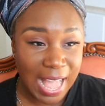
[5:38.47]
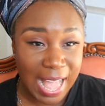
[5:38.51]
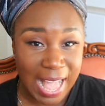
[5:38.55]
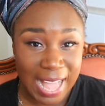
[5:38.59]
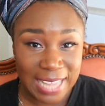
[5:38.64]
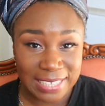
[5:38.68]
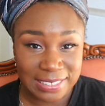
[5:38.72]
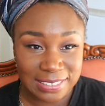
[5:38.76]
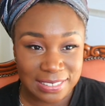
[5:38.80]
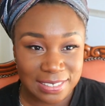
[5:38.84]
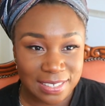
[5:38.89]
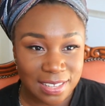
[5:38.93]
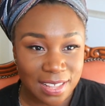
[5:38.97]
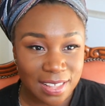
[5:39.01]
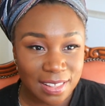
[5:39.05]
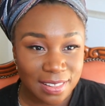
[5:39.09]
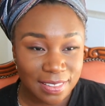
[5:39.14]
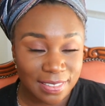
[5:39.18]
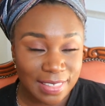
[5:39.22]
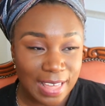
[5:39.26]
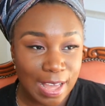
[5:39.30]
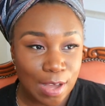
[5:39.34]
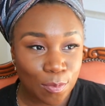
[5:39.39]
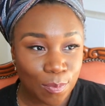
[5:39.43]
And
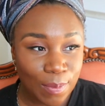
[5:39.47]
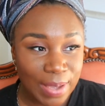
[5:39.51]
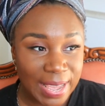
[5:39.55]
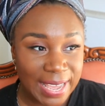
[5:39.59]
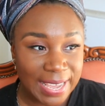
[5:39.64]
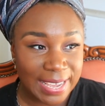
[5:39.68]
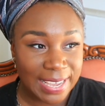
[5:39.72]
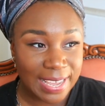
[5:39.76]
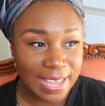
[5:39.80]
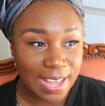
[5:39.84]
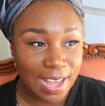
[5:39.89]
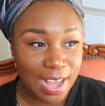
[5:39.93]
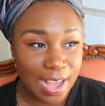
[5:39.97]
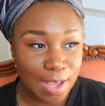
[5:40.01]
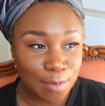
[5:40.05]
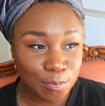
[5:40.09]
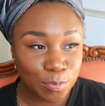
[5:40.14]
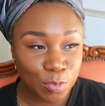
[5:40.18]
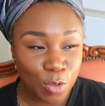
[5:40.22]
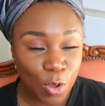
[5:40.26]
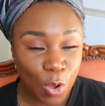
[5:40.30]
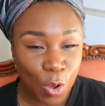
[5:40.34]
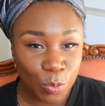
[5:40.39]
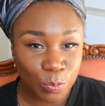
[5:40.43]
that way
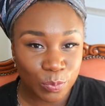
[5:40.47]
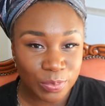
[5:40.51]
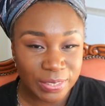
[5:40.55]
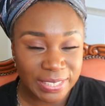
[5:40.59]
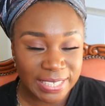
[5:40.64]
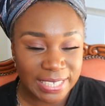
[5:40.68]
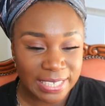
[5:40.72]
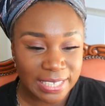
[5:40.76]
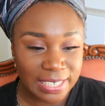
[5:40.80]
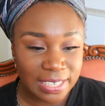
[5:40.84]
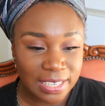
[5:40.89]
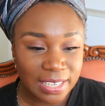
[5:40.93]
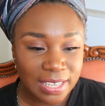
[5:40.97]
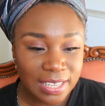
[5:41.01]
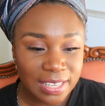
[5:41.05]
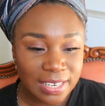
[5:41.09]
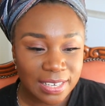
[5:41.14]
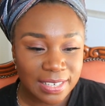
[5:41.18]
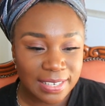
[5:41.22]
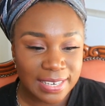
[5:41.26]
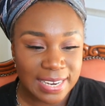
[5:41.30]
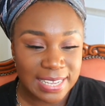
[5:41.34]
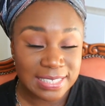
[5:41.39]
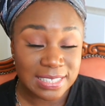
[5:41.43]
I'm not only
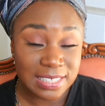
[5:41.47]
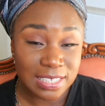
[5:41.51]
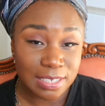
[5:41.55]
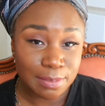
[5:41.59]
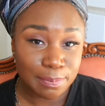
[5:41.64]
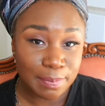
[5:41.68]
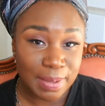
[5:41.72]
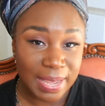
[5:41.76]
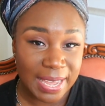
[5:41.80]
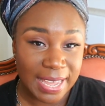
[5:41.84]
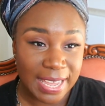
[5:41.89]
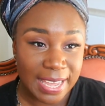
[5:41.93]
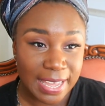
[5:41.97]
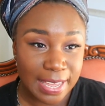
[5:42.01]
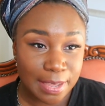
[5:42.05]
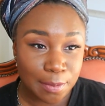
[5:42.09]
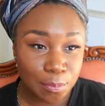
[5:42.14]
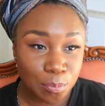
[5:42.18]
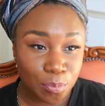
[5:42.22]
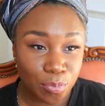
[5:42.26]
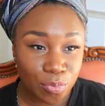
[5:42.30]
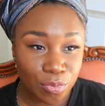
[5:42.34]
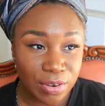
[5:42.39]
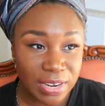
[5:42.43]
letting my
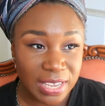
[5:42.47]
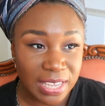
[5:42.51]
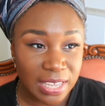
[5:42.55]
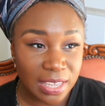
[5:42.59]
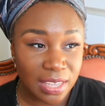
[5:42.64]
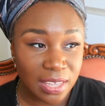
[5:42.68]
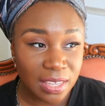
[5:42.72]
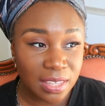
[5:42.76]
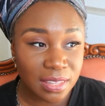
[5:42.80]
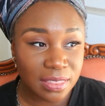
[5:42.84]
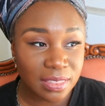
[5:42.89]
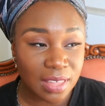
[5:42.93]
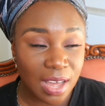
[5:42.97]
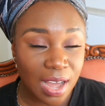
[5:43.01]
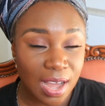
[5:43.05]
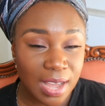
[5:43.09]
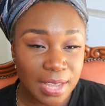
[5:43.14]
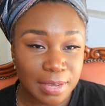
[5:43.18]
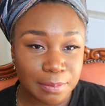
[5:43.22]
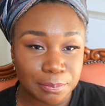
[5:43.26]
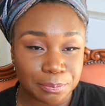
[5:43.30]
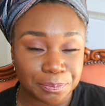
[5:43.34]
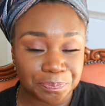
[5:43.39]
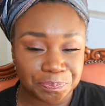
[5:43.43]
hair breathe,
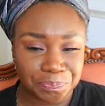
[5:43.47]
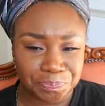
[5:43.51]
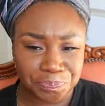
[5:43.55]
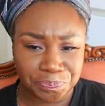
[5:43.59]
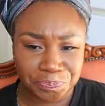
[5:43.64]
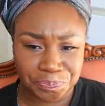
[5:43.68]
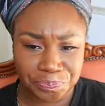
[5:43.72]
I'm